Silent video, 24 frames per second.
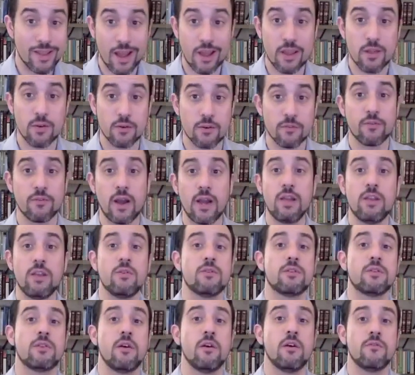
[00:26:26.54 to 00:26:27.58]
defined
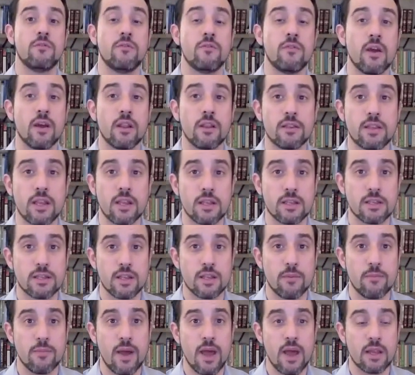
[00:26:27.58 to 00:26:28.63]
yourself, you got to take a
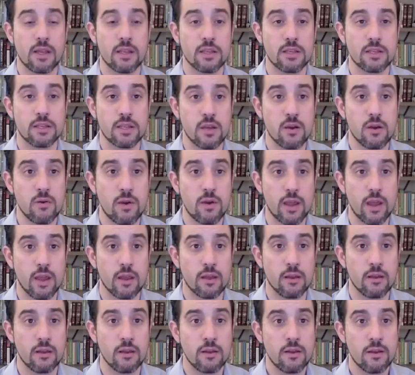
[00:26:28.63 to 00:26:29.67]
step back and say,
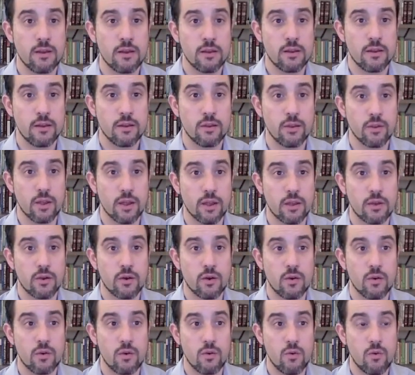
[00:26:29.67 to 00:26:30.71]
okay,
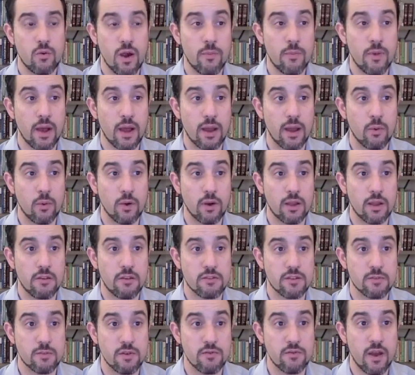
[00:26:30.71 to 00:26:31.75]
who am I? What
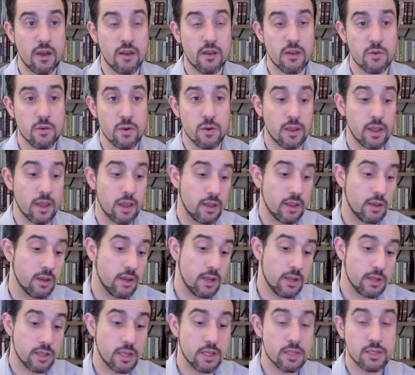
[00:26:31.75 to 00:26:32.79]
gives me value again?
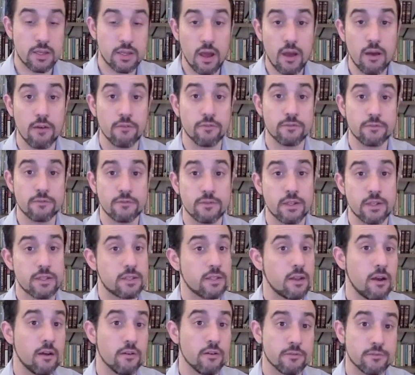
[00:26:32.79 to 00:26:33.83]
And it's tough. It's
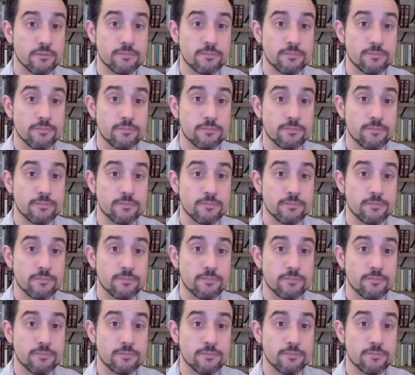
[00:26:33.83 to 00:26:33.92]
tough.